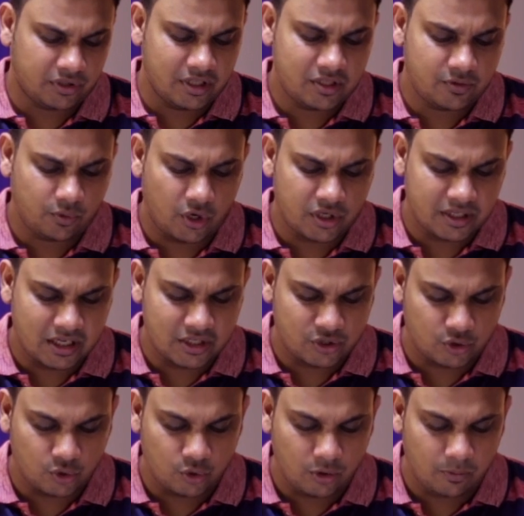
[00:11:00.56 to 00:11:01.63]
this watch has
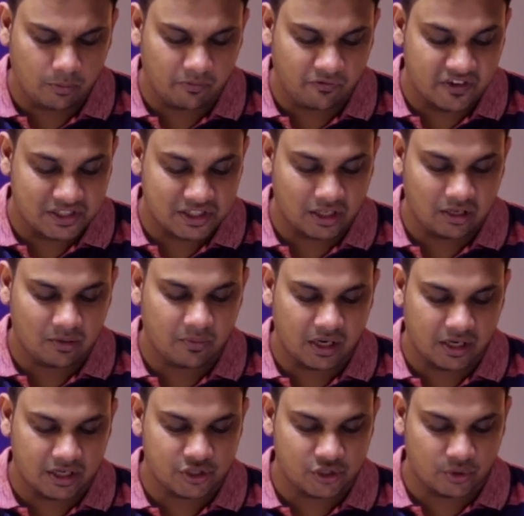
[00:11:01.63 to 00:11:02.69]
two physical
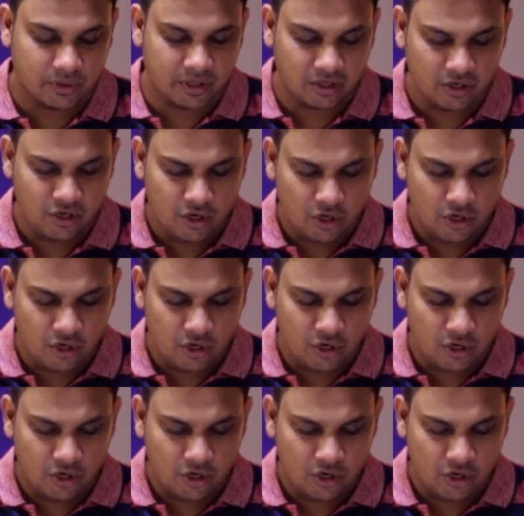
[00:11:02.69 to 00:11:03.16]
buttons to it.